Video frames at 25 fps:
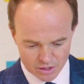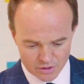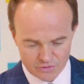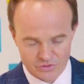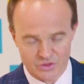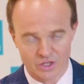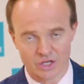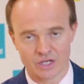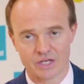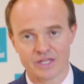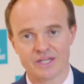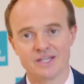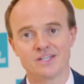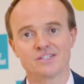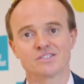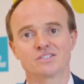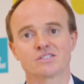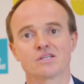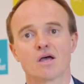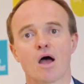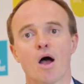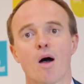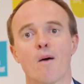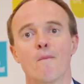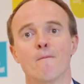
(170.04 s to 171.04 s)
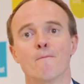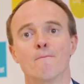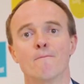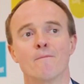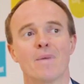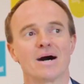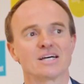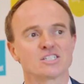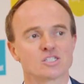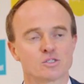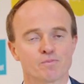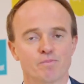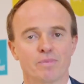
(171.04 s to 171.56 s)
the lease
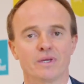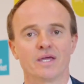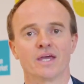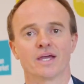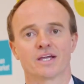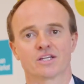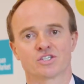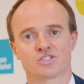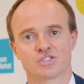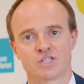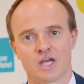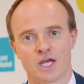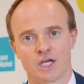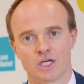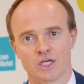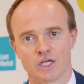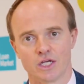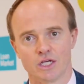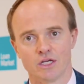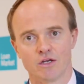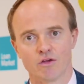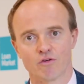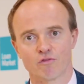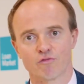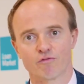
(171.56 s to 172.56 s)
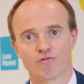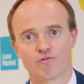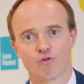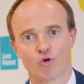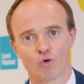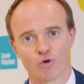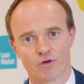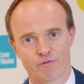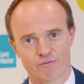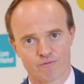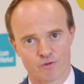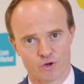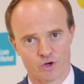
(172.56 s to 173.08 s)
must be extended
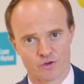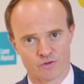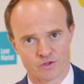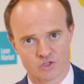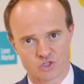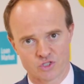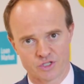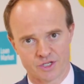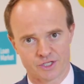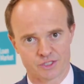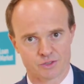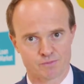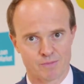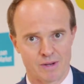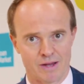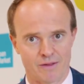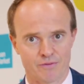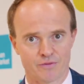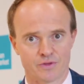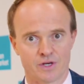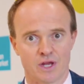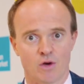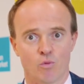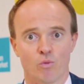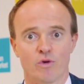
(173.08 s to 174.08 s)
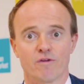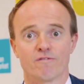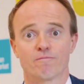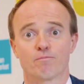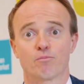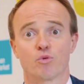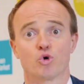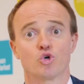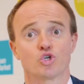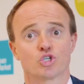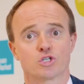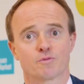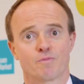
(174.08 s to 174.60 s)
for a further 6 months. Now, we've
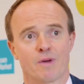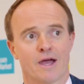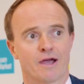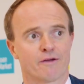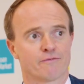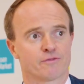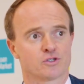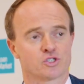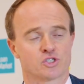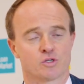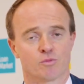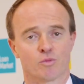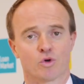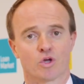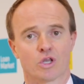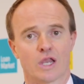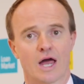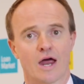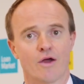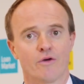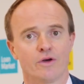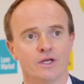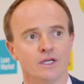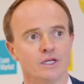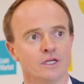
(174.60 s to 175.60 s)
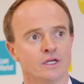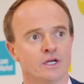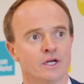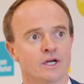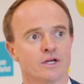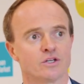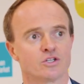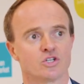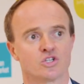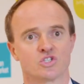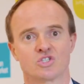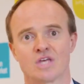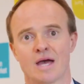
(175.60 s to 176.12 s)
pushed back for some clarity.
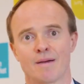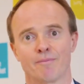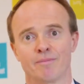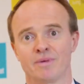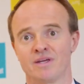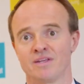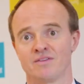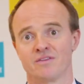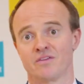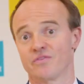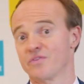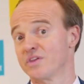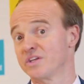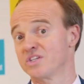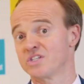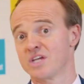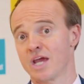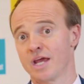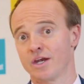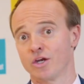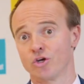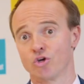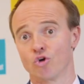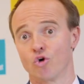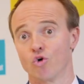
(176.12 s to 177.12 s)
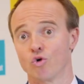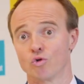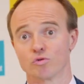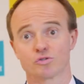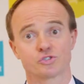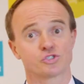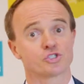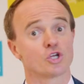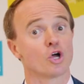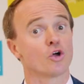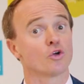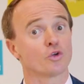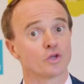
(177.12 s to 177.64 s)
Does that mean that the tenant
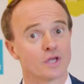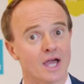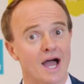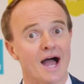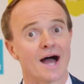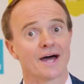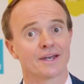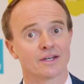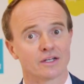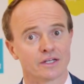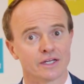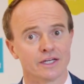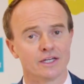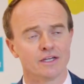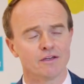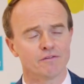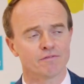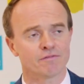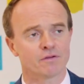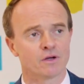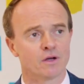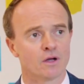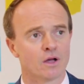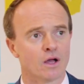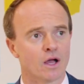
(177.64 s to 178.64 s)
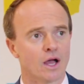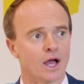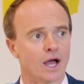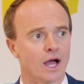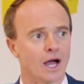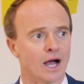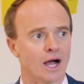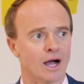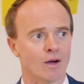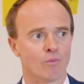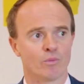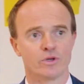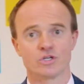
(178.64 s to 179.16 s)
also can't leave?
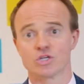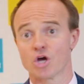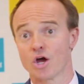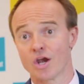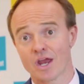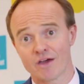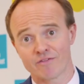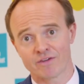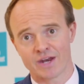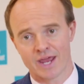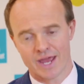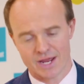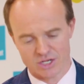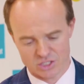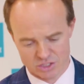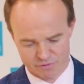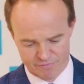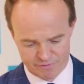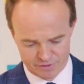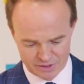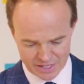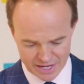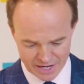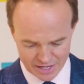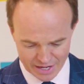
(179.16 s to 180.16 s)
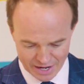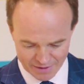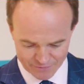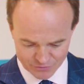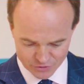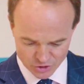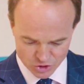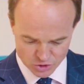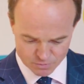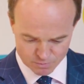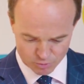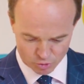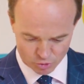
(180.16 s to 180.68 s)
We don't have an answer for that at
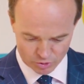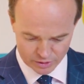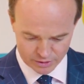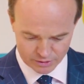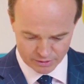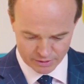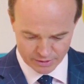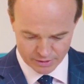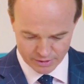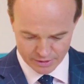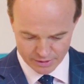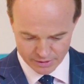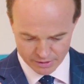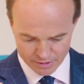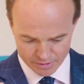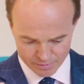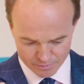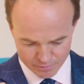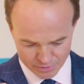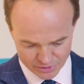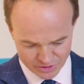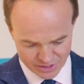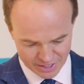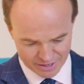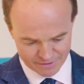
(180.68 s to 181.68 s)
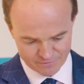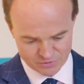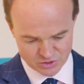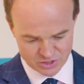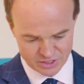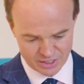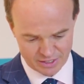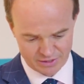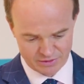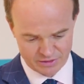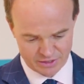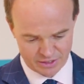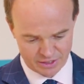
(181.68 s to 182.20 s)
this point, but they've
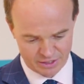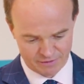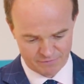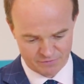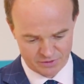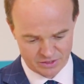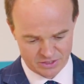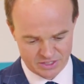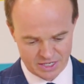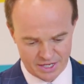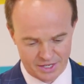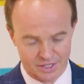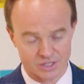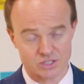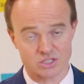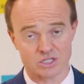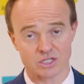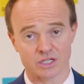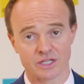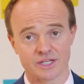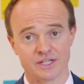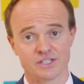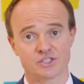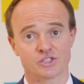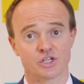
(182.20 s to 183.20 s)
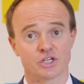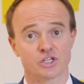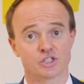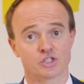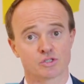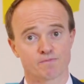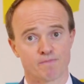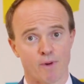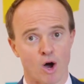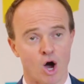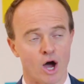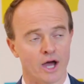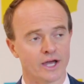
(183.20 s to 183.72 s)
said that if a tenant's lease
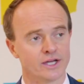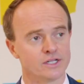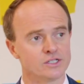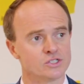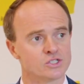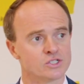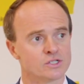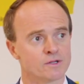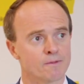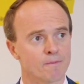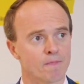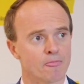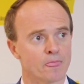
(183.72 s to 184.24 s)
expires,